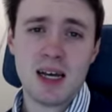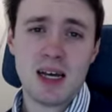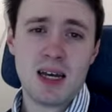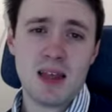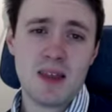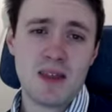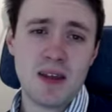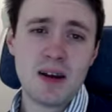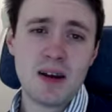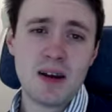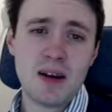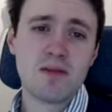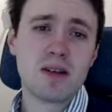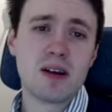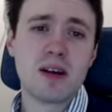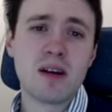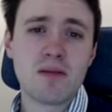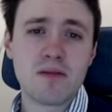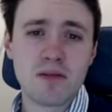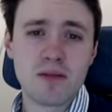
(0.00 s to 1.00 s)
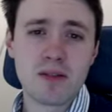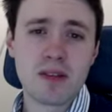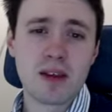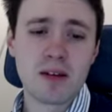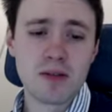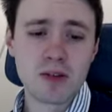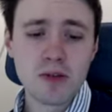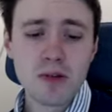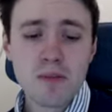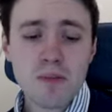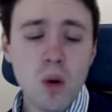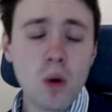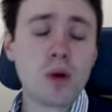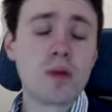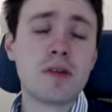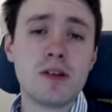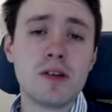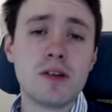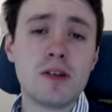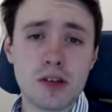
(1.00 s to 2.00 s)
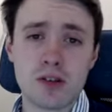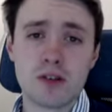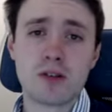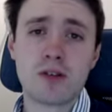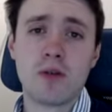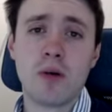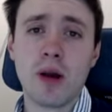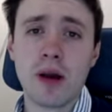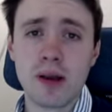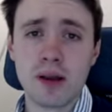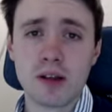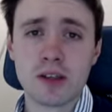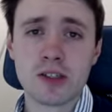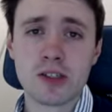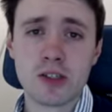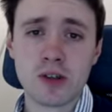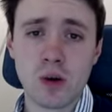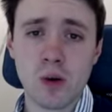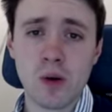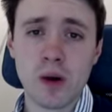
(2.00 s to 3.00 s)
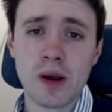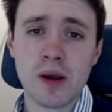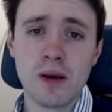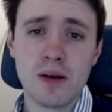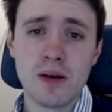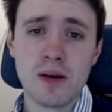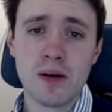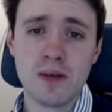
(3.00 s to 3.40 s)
they don't. They're not. They're doing more than just creating a story.